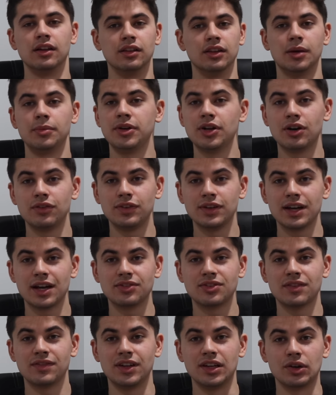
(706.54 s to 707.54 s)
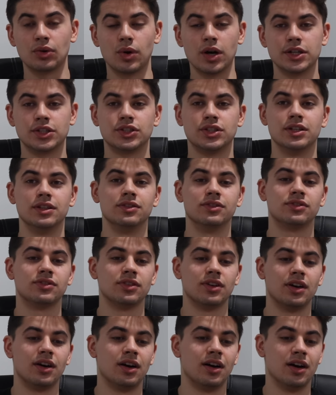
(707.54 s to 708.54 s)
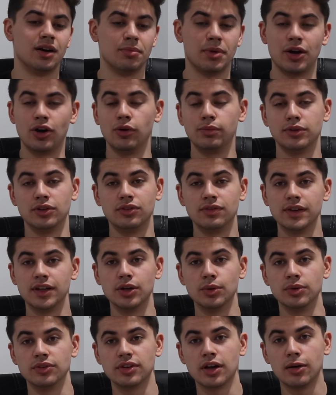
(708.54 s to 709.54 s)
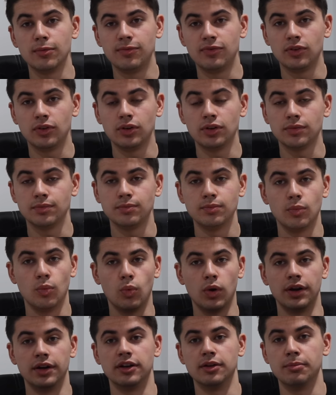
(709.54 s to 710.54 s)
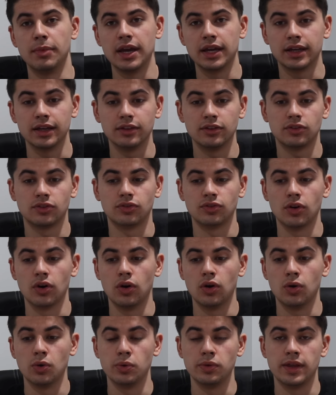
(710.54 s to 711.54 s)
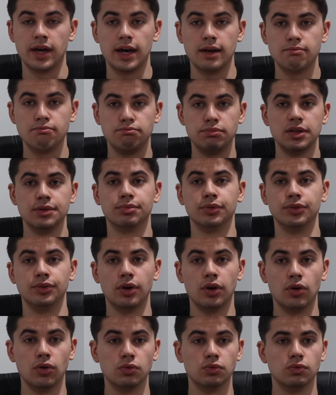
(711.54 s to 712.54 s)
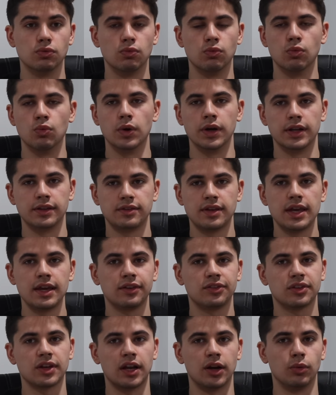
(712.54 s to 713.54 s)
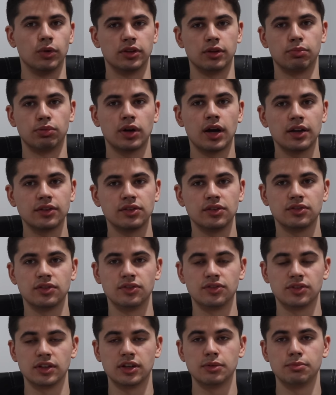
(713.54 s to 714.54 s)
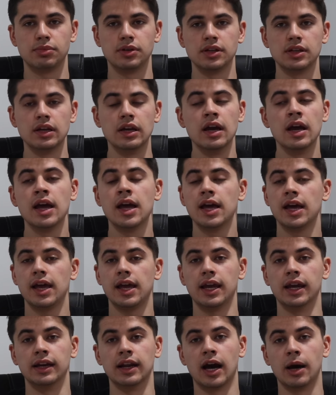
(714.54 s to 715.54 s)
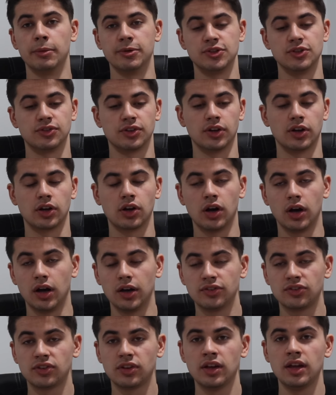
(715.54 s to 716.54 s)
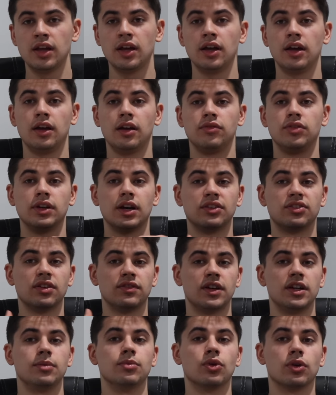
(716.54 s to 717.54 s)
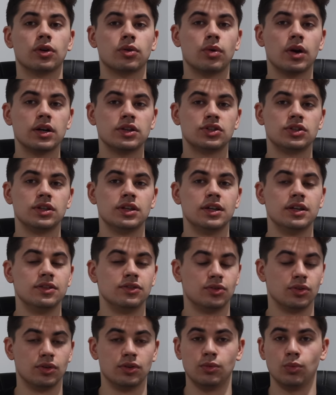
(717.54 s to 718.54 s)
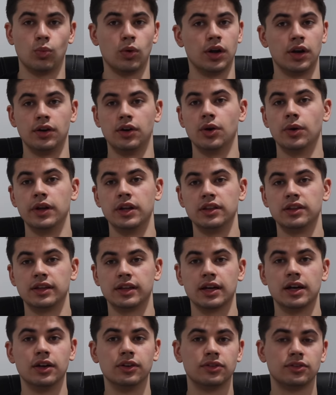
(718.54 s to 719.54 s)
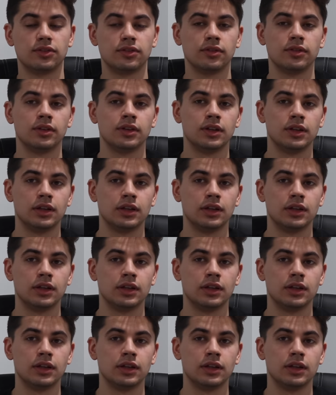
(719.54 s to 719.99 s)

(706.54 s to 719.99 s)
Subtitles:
Let me know if you guys have any questions. I hope this video was helpful. Wanted to make it so that people know what it takes, kind of what the process is going to be, and how much it's going to cost. If you guys have any more questions or want to know anything else,